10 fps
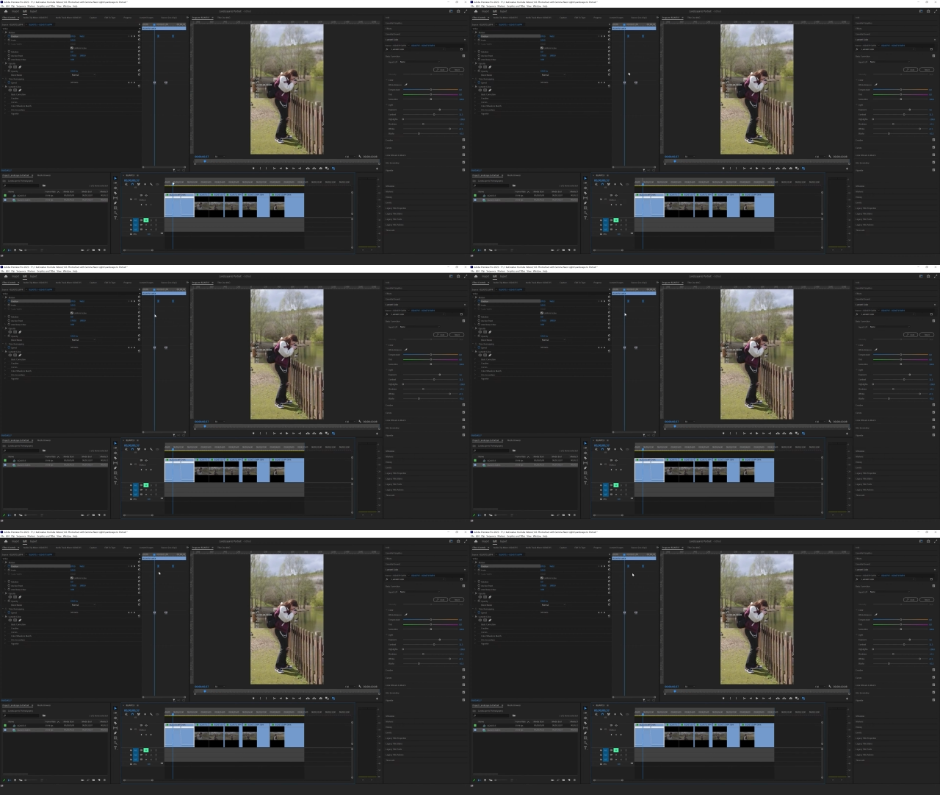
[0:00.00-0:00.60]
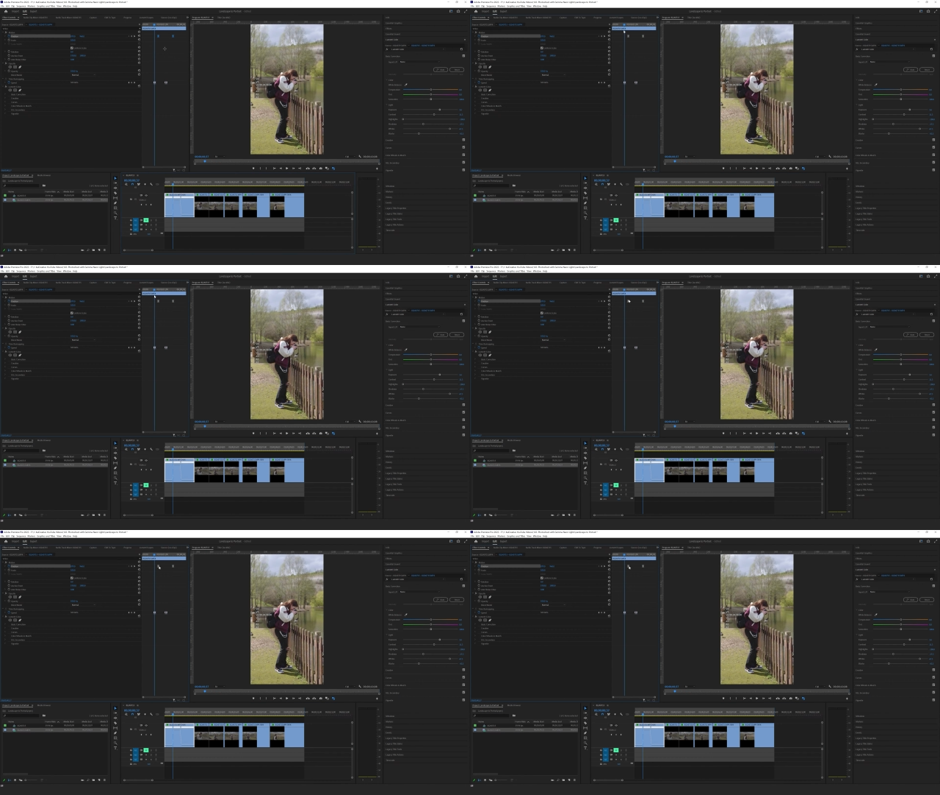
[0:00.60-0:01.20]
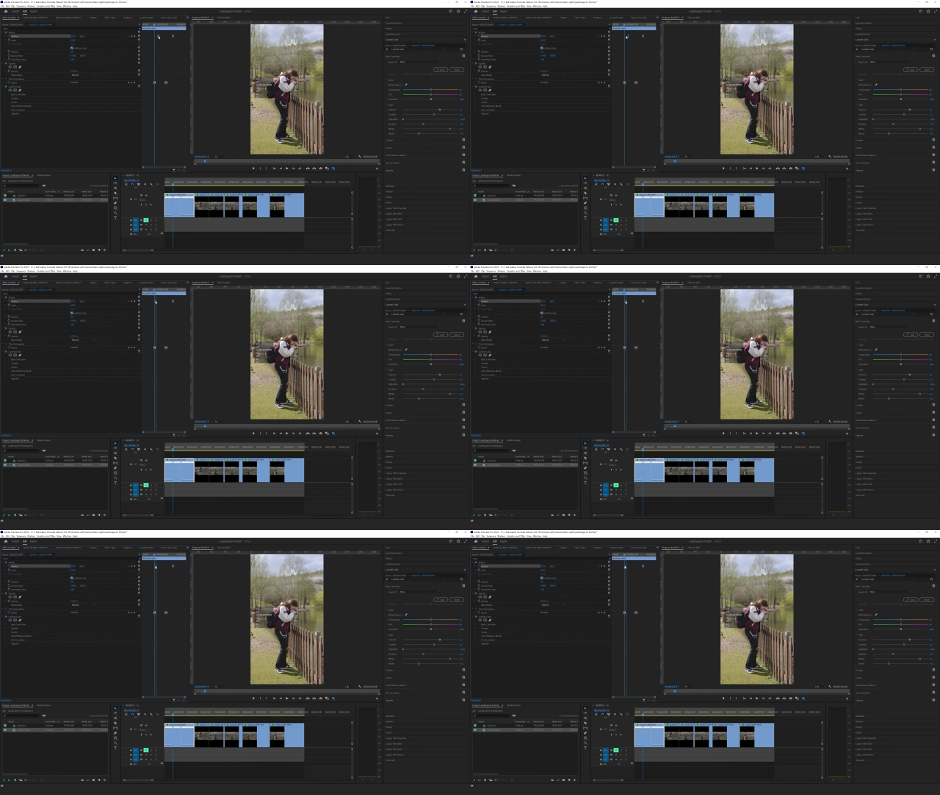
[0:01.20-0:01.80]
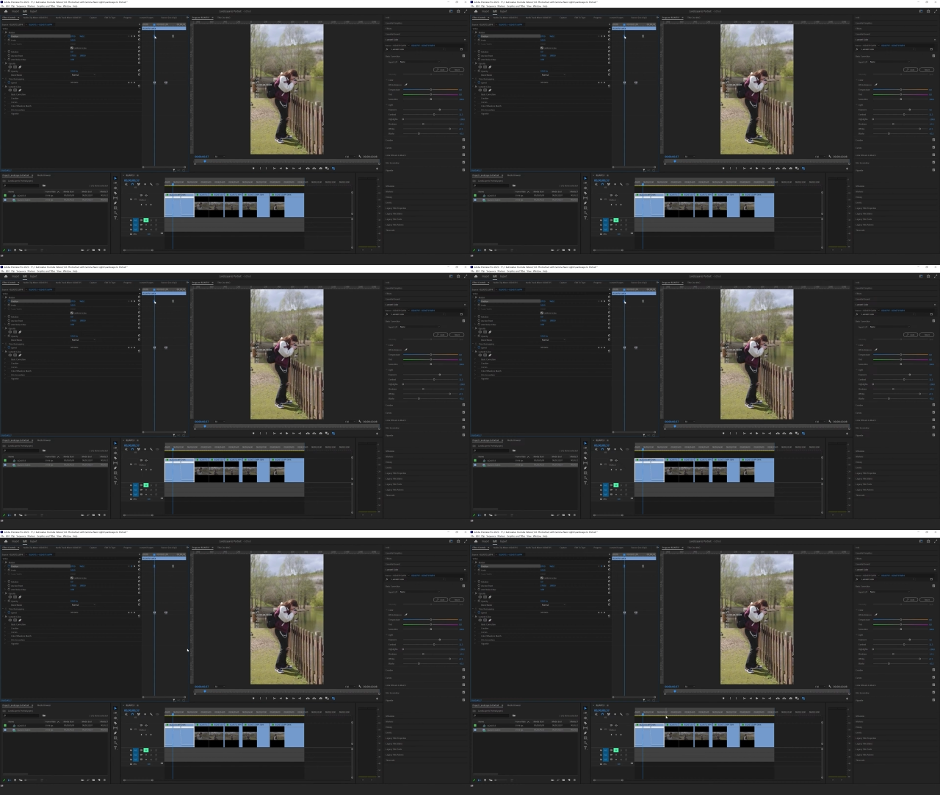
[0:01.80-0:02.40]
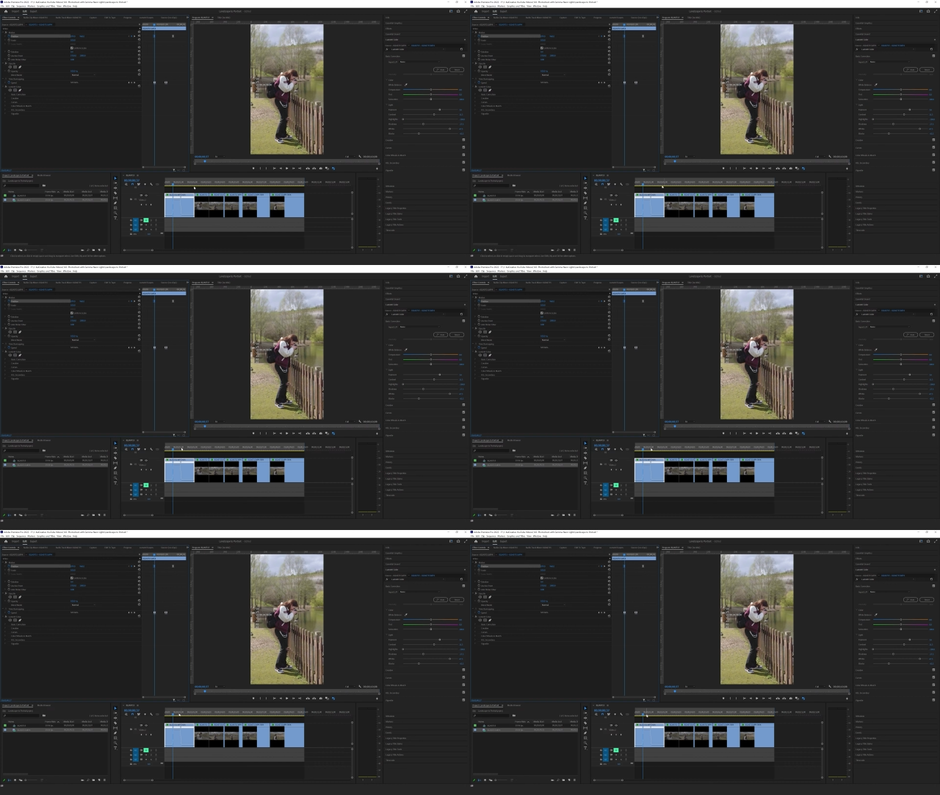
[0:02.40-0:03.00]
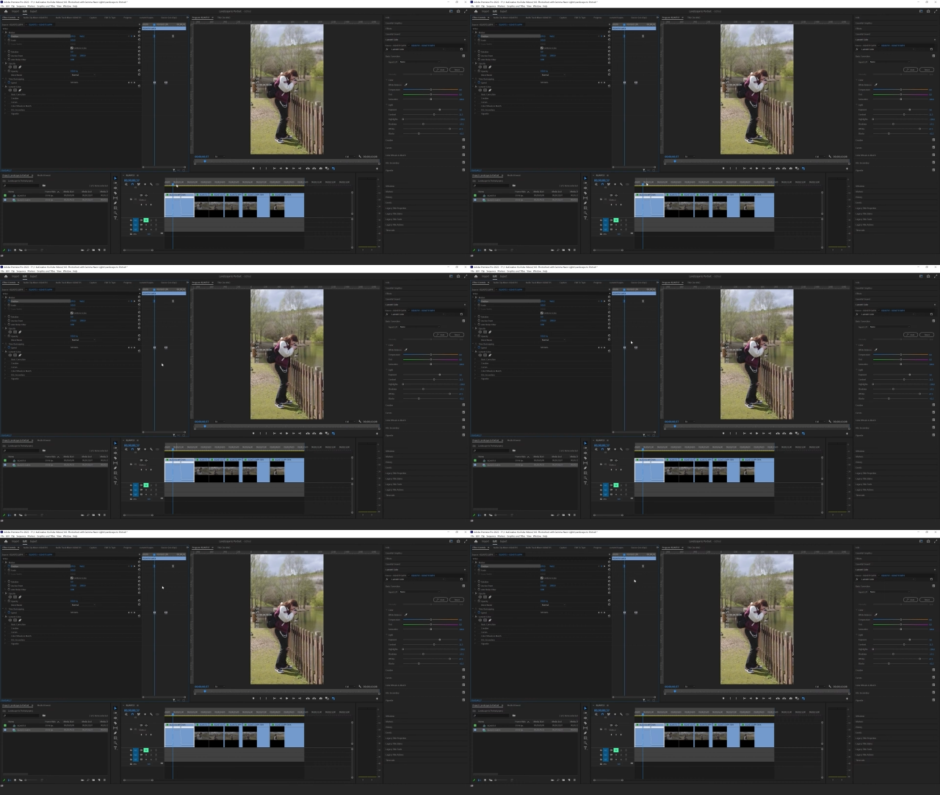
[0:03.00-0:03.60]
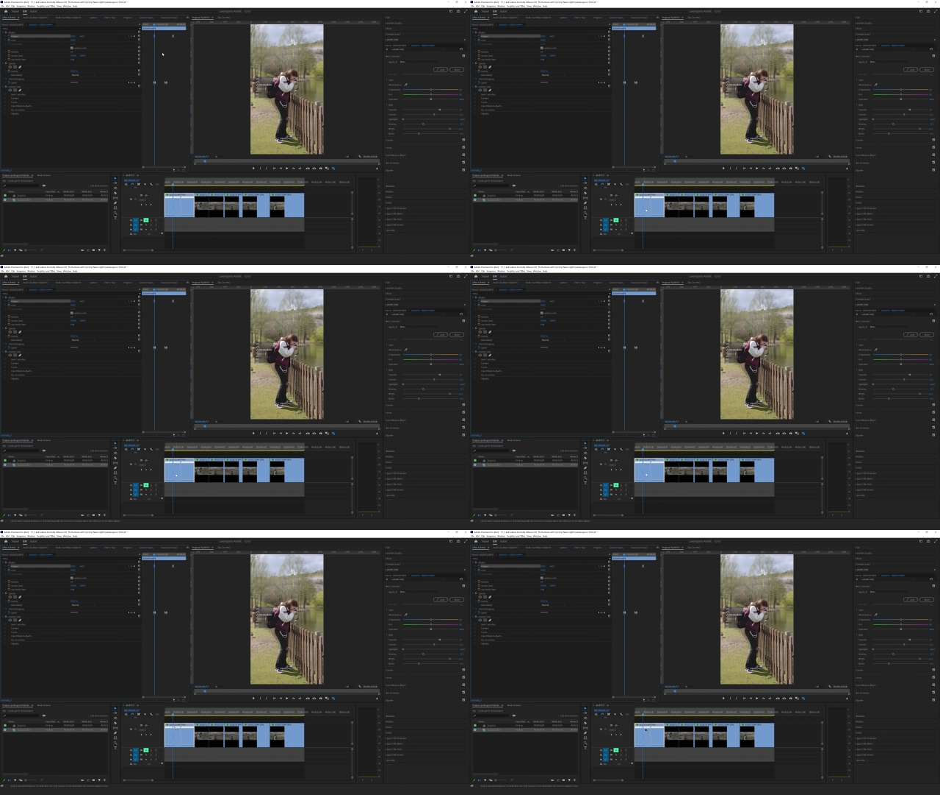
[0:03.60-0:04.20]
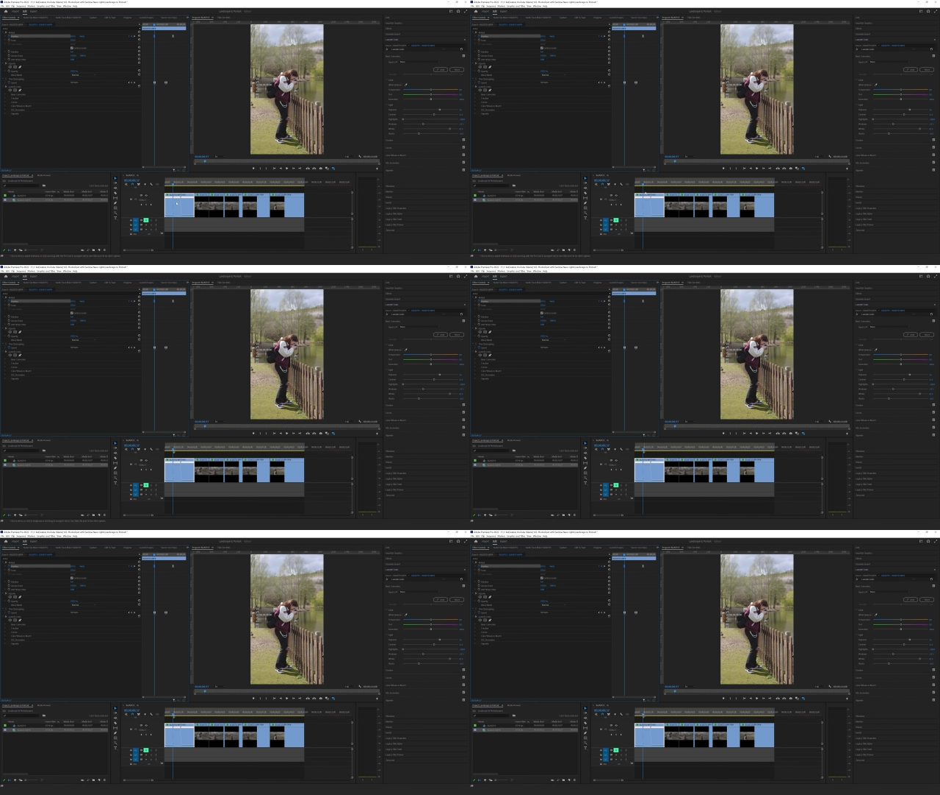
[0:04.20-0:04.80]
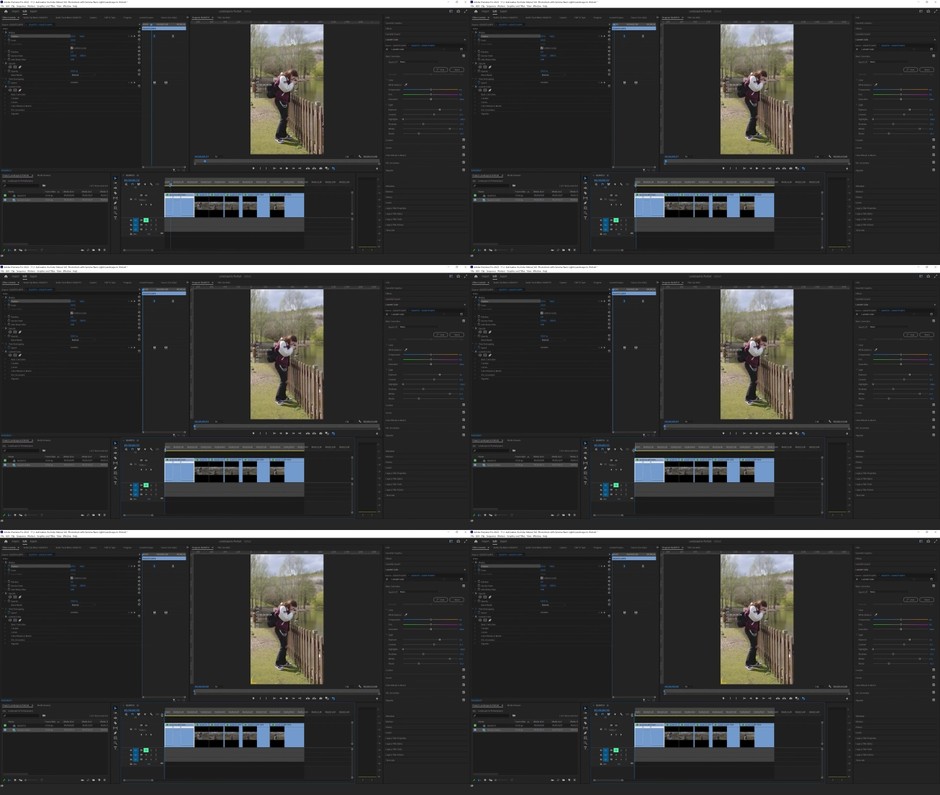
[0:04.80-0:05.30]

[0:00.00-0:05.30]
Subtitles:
Nobody's mouth can be seen.